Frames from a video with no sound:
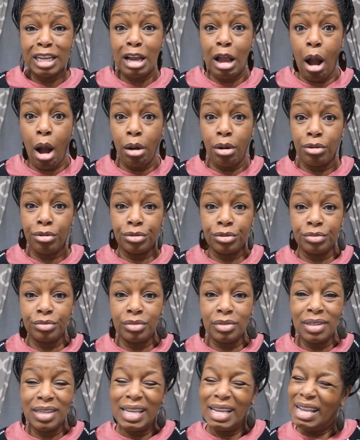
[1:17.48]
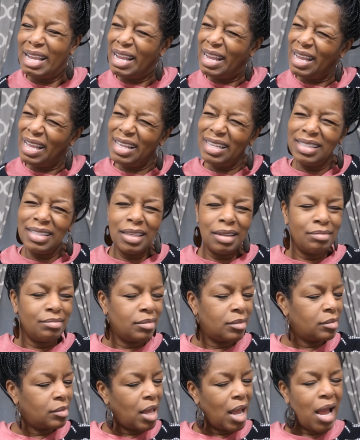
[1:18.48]
Gone. It's,
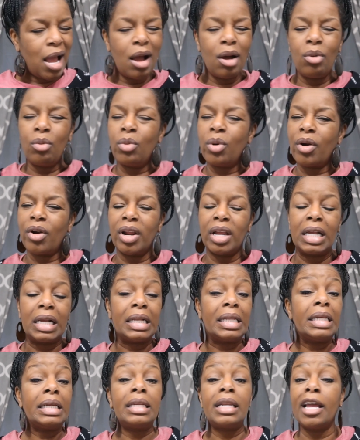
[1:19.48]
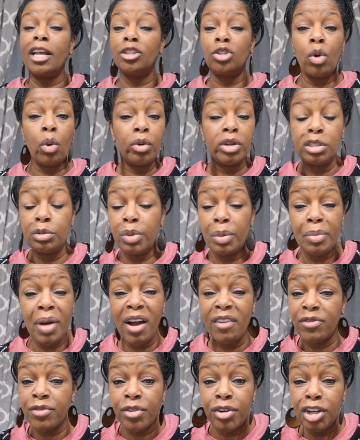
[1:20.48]
I don't worry, Clint has always been
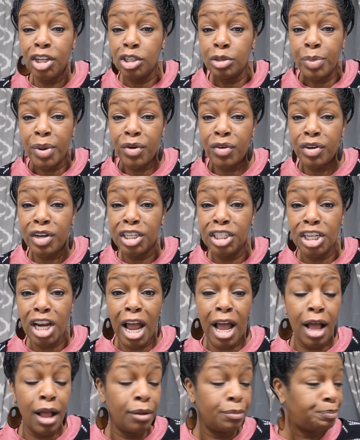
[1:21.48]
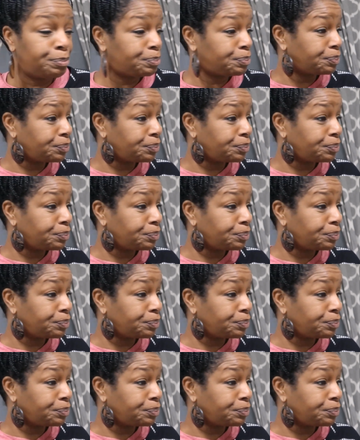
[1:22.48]
my free spirited child.